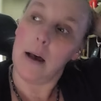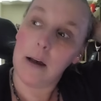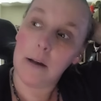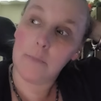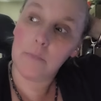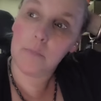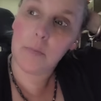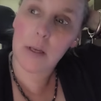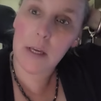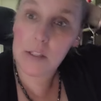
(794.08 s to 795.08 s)
um
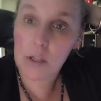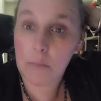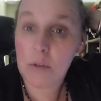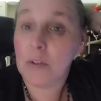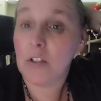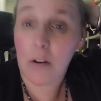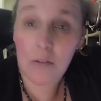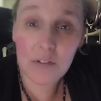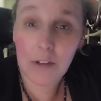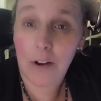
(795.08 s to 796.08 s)
he stopped at
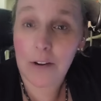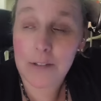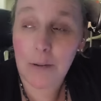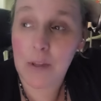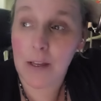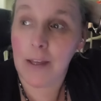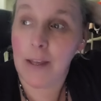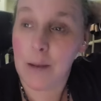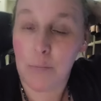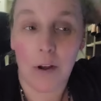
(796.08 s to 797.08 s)
McDonald's and got us something.
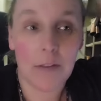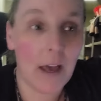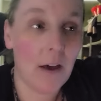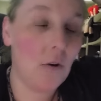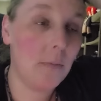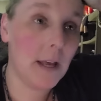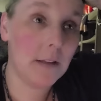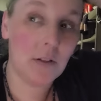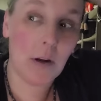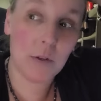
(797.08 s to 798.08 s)
He brought that home. He
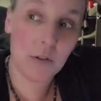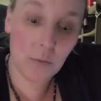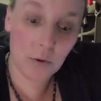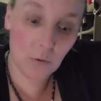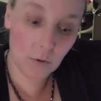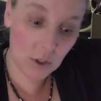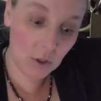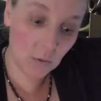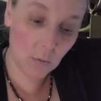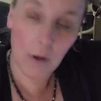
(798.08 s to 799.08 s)
had stopped at Superstore
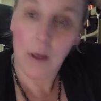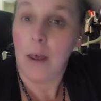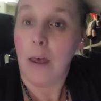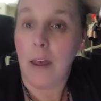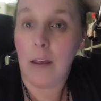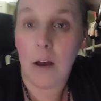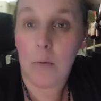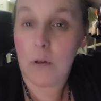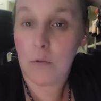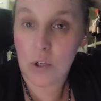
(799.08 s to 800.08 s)
too and
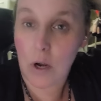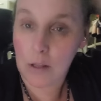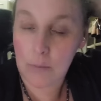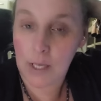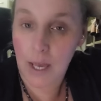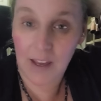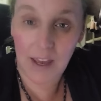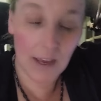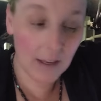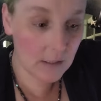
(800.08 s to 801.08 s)
got one of those chocolate McCain
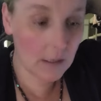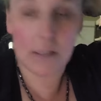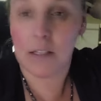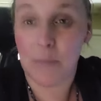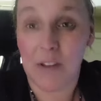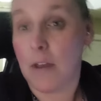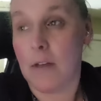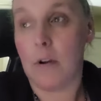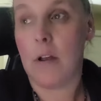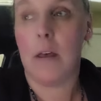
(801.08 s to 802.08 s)
cakes because it's my
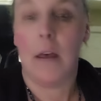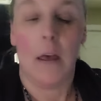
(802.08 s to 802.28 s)
favorite.